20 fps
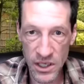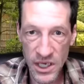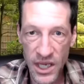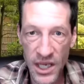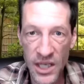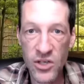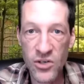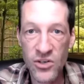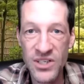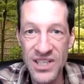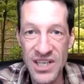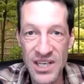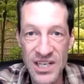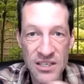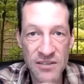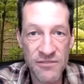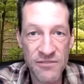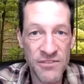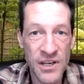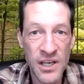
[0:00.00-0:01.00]
and your sense
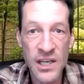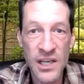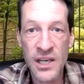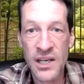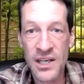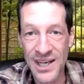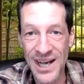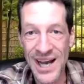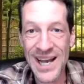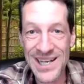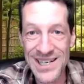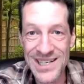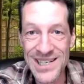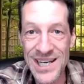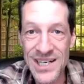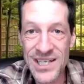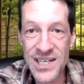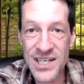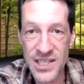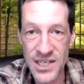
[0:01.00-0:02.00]
of
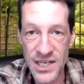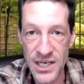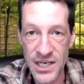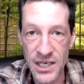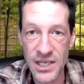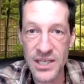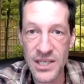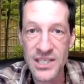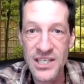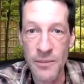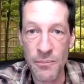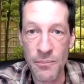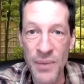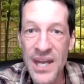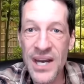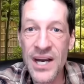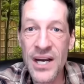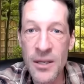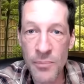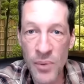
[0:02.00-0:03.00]
identity is
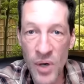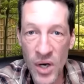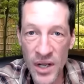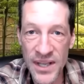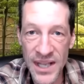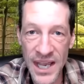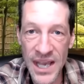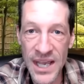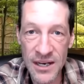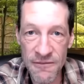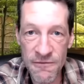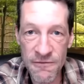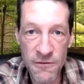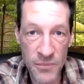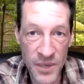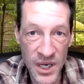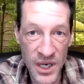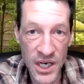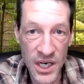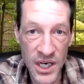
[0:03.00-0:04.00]
dependent upon that
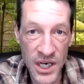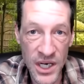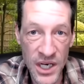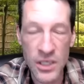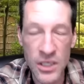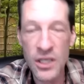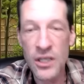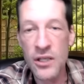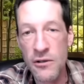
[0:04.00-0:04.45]
information,